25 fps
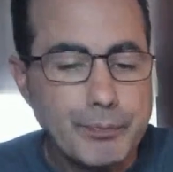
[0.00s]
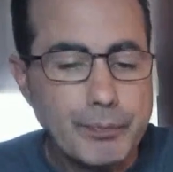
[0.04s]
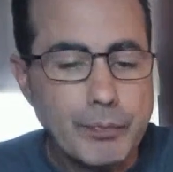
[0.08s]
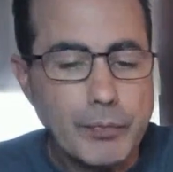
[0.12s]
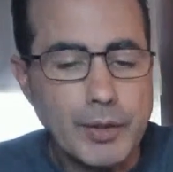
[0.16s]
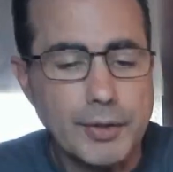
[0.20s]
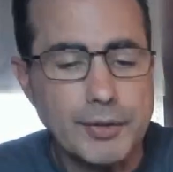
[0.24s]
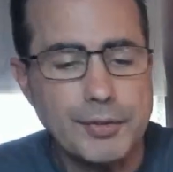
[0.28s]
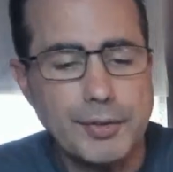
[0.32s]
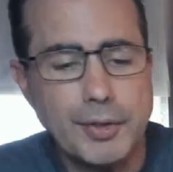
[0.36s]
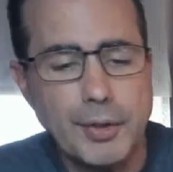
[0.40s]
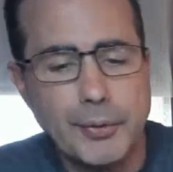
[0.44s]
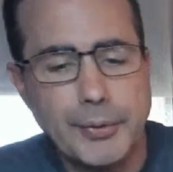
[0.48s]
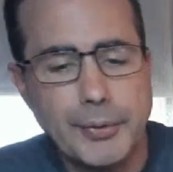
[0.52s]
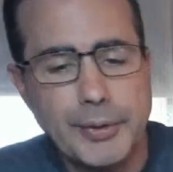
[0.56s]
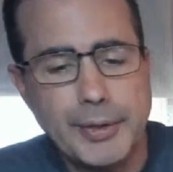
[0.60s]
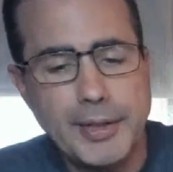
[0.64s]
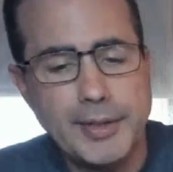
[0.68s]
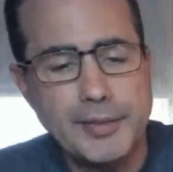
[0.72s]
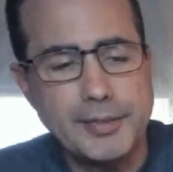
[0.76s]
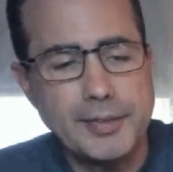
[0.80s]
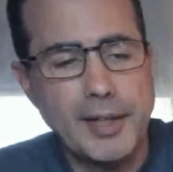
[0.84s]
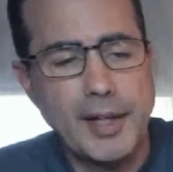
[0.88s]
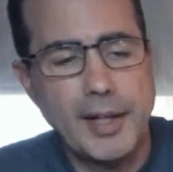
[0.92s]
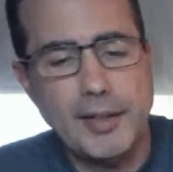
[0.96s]
So in
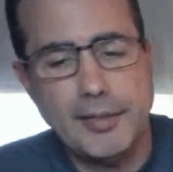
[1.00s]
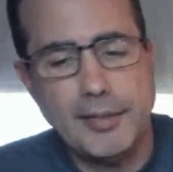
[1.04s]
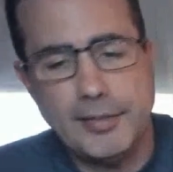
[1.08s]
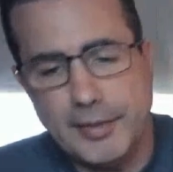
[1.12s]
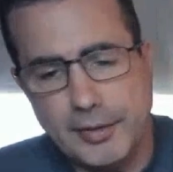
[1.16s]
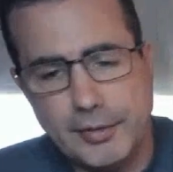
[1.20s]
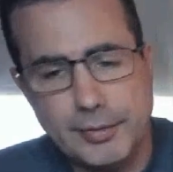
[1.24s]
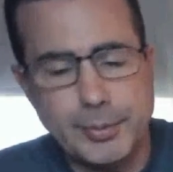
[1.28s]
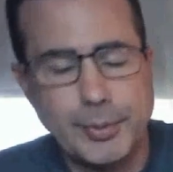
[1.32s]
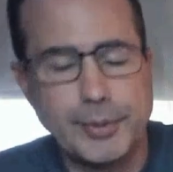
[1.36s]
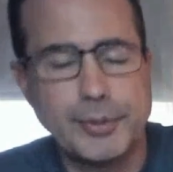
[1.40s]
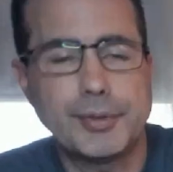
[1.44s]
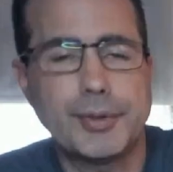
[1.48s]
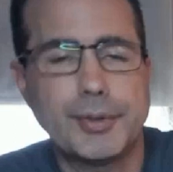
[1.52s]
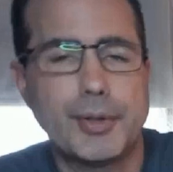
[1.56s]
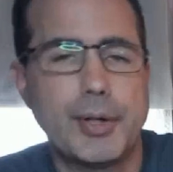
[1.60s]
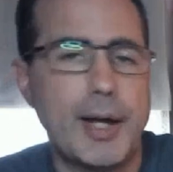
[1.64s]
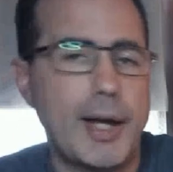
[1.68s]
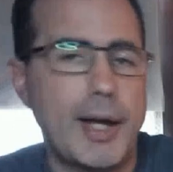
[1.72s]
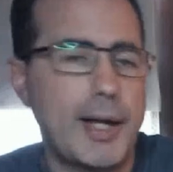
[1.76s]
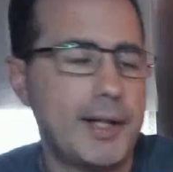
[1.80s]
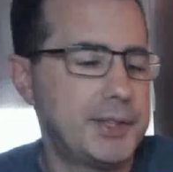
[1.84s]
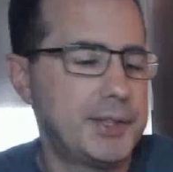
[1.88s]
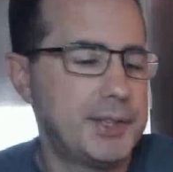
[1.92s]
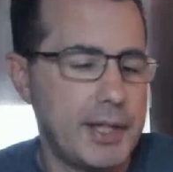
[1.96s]
this case, this one's
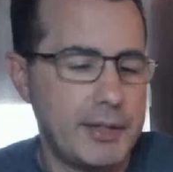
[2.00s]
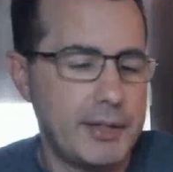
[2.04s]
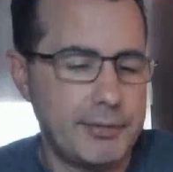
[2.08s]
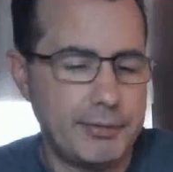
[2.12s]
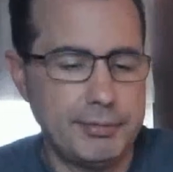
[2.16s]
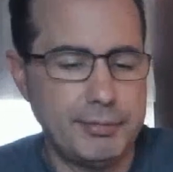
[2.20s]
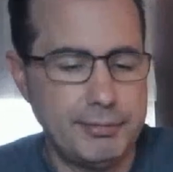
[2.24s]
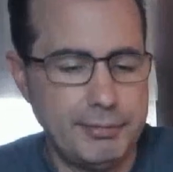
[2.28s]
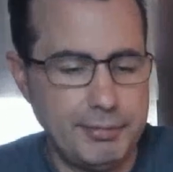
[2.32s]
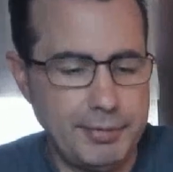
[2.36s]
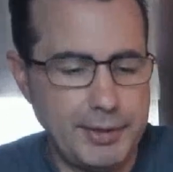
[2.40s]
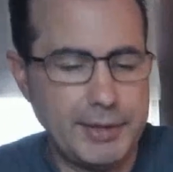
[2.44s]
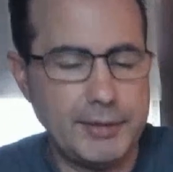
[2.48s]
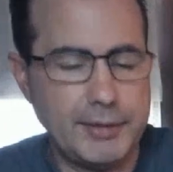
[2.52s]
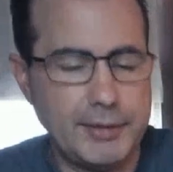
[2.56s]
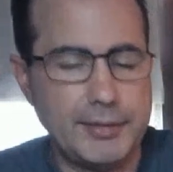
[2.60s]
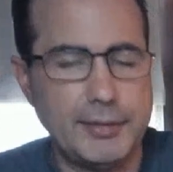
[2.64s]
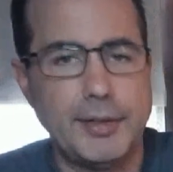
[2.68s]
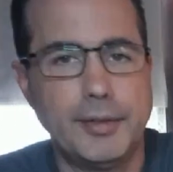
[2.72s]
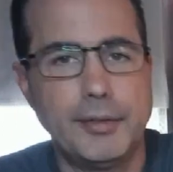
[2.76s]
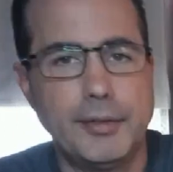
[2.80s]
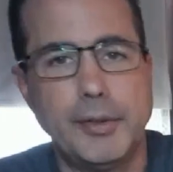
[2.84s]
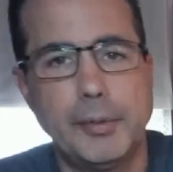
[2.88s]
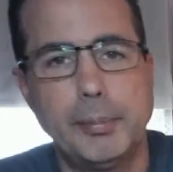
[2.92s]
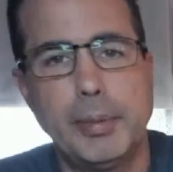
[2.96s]
crashed. I've fixed
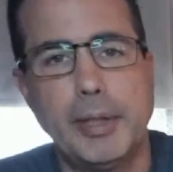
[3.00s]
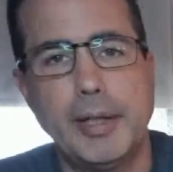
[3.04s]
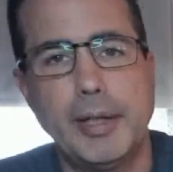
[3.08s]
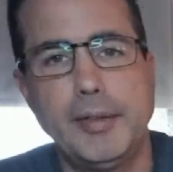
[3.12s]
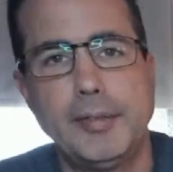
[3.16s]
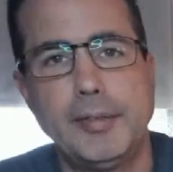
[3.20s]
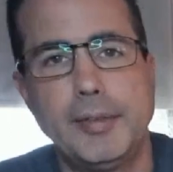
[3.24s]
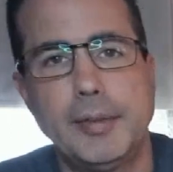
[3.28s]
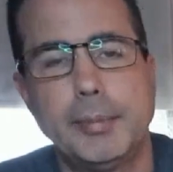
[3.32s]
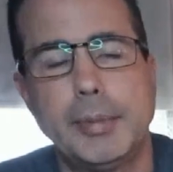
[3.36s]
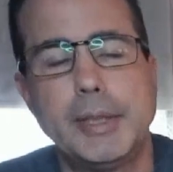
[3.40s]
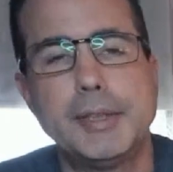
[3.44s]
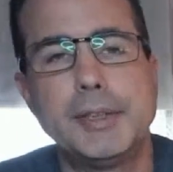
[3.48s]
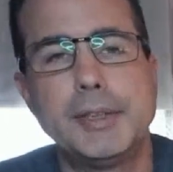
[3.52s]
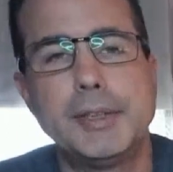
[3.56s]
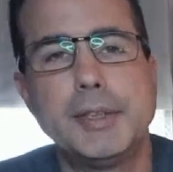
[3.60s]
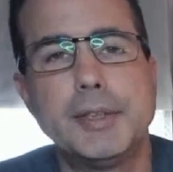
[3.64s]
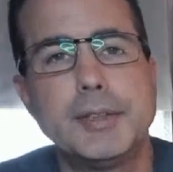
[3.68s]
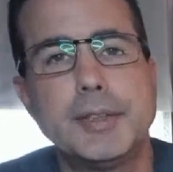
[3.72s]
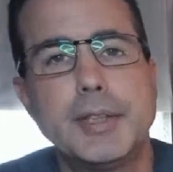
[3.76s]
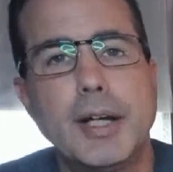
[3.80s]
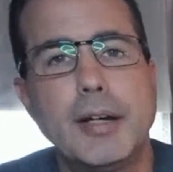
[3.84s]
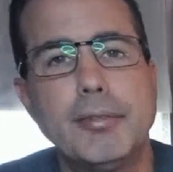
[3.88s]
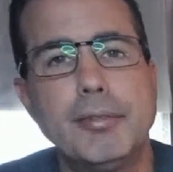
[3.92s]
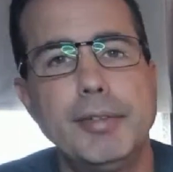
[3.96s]
and replaced a bunch of
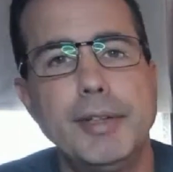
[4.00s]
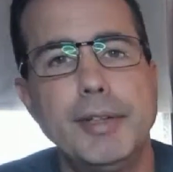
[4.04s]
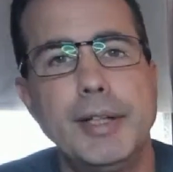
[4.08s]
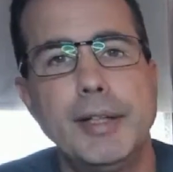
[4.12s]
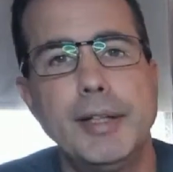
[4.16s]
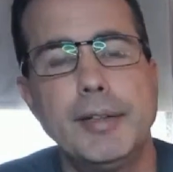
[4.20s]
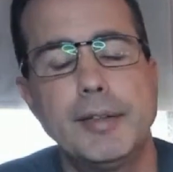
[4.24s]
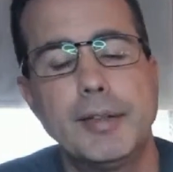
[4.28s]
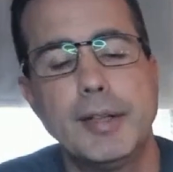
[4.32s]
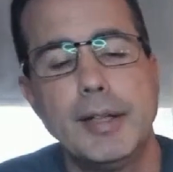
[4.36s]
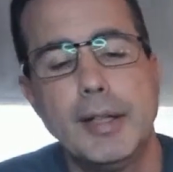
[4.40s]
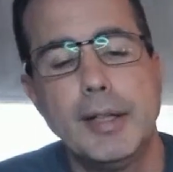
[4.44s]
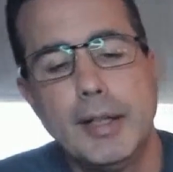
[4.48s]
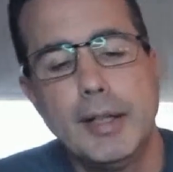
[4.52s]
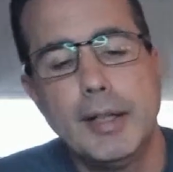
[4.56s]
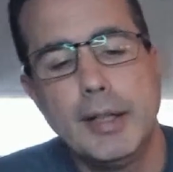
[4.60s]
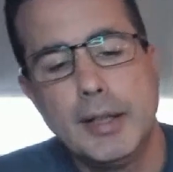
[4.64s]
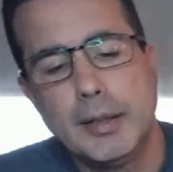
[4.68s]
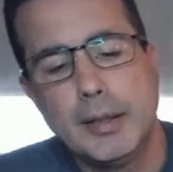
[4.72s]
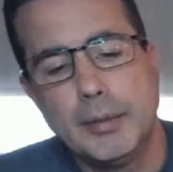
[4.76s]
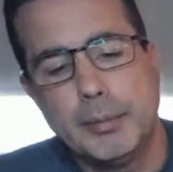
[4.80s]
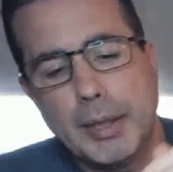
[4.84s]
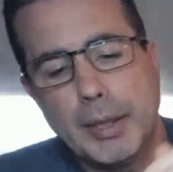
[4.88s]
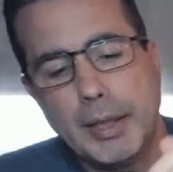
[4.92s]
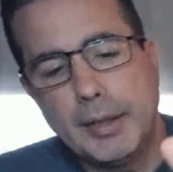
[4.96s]
stuff in it,
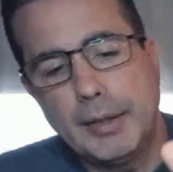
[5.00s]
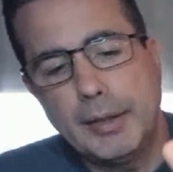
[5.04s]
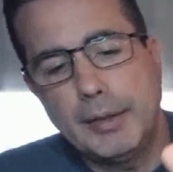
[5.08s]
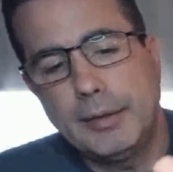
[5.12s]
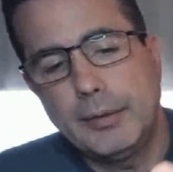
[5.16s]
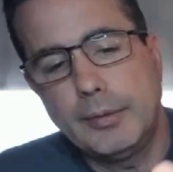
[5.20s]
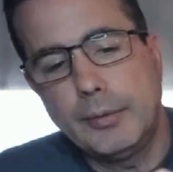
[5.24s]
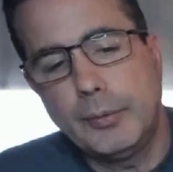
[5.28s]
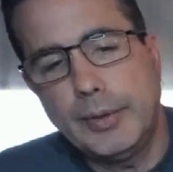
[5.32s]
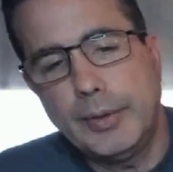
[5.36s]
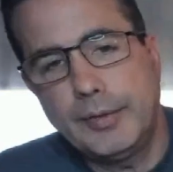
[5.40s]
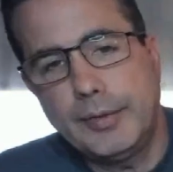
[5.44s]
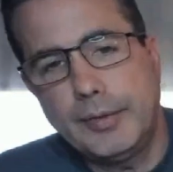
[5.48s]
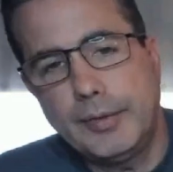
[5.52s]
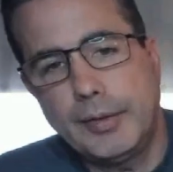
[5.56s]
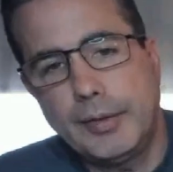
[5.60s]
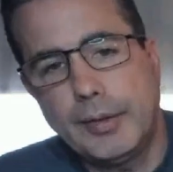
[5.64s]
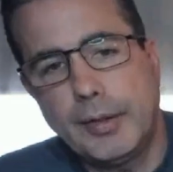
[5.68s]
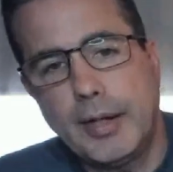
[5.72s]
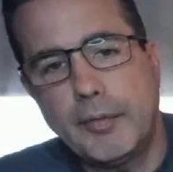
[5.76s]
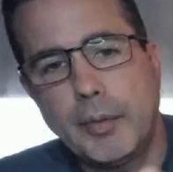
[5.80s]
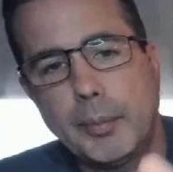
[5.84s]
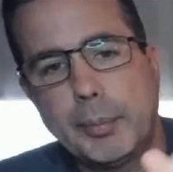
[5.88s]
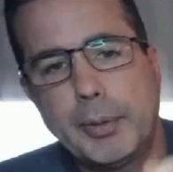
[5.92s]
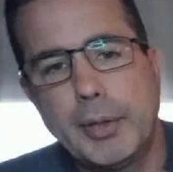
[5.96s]
but we still
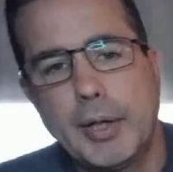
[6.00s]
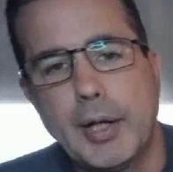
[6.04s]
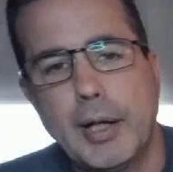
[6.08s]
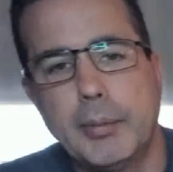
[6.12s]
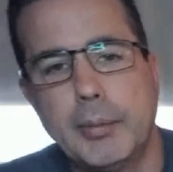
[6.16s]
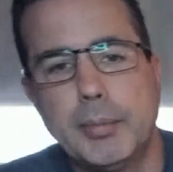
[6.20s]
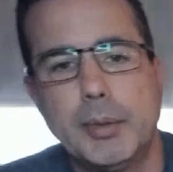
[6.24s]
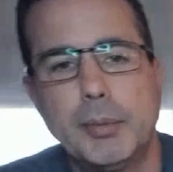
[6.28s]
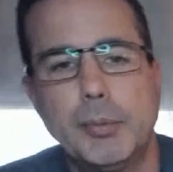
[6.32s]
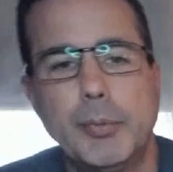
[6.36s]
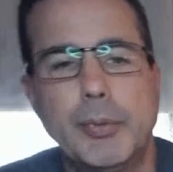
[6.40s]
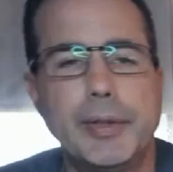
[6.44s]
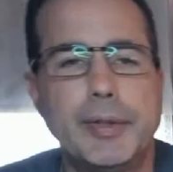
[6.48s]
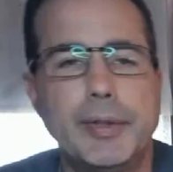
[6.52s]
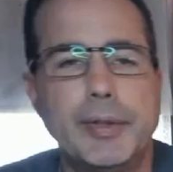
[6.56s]
have a problem with the